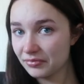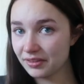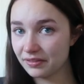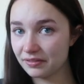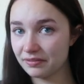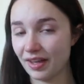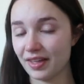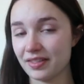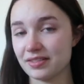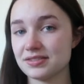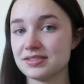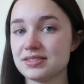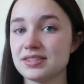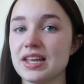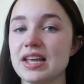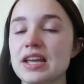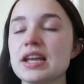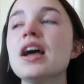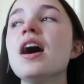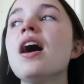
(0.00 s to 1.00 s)

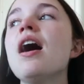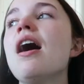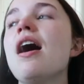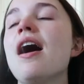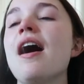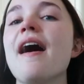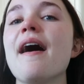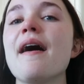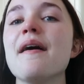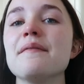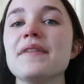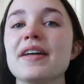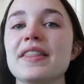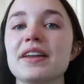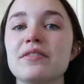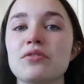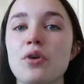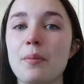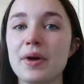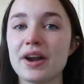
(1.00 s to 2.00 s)
fancy. And then
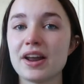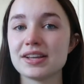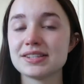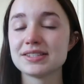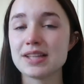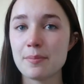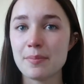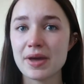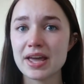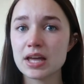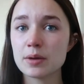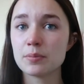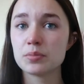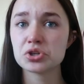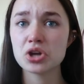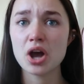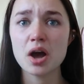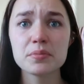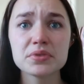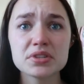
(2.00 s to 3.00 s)
I've got my nice Ted Baker
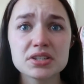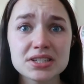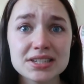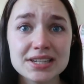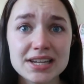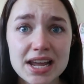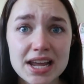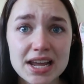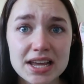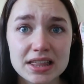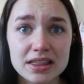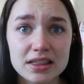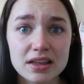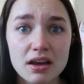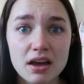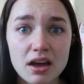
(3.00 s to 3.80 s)
pyjamas underneath.